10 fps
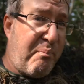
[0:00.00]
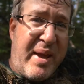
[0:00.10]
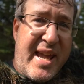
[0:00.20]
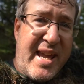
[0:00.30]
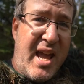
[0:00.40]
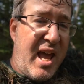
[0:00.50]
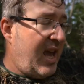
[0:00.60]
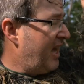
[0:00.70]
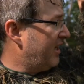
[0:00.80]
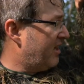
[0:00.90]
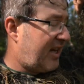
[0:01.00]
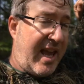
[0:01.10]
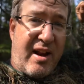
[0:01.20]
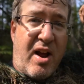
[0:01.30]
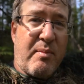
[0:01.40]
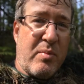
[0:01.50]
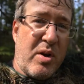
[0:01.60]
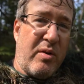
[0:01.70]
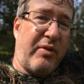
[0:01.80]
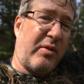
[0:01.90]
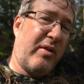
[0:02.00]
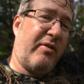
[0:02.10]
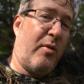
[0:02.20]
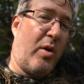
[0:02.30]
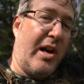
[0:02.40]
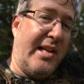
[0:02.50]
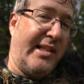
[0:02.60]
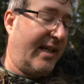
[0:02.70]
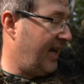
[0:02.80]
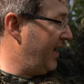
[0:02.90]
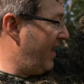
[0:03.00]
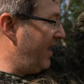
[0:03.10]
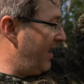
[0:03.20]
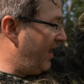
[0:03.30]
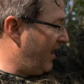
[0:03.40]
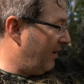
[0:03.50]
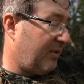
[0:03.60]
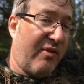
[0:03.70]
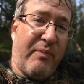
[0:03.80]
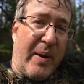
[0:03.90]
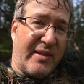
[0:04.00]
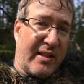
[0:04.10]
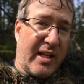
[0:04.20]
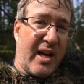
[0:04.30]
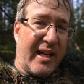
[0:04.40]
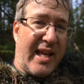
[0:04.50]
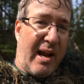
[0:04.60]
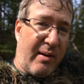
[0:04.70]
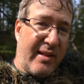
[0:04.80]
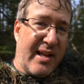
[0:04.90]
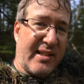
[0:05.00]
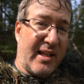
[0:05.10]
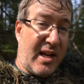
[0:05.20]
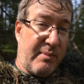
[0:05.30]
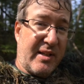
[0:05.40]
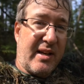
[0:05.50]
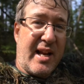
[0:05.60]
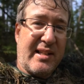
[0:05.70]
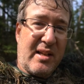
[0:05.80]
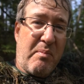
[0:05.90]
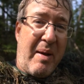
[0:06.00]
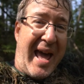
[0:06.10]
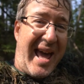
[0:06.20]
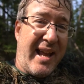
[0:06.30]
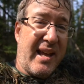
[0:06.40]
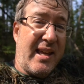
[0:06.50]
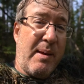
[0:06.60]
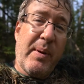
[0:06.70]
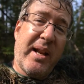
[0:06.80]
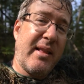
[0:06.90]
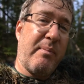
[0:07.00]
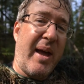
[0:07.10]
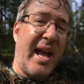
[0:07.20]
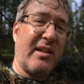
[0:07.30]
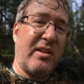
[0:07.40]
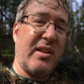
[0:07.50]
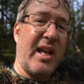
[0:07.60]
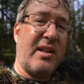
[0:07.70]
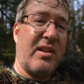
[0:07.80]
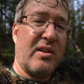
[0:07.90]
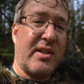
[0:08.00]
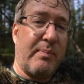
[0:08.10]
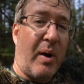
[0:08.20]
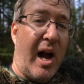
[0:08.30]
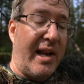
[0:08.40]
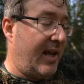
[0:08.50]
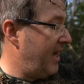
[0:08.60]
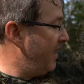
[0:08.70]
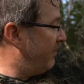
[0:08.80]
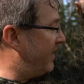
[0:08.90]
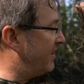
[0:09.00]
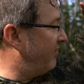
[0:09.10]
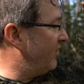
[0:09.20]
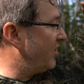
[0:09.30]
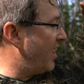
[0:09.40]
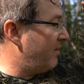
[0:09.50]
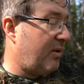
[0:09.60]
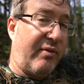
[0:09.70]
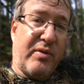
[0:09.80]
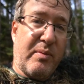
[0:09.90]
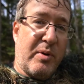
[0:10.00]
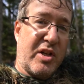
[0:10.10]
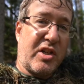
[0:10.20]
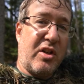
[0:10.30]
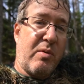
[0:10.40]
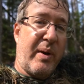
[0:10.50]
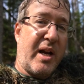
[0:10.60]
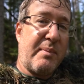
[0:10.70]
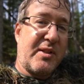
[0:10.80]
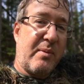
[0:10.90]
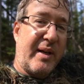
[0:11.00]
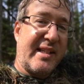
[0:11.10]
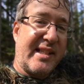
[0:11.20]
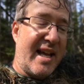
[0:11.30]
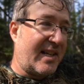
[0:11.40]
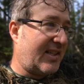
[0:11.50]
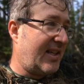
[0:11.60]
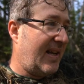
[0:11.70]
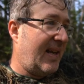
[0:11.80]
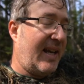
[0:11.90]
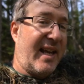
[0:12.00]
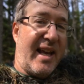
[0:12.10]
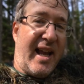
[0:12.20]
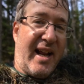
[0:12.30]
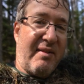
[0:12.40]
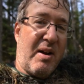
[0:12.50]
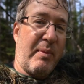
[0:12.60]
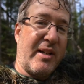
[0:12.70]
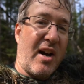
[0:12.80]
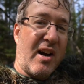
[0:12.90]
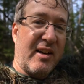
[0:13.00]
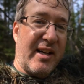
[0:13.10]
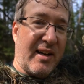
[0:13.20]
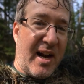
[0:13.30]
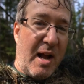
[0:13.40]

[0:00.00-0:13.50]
B, you cannot move through the forest. You've basically got to carry this. It comes in a nice little bag. Keep it in the bag till you get to your spot, because if you're trying to move through the bush, you pick up so many sticks, and I've got my daughter here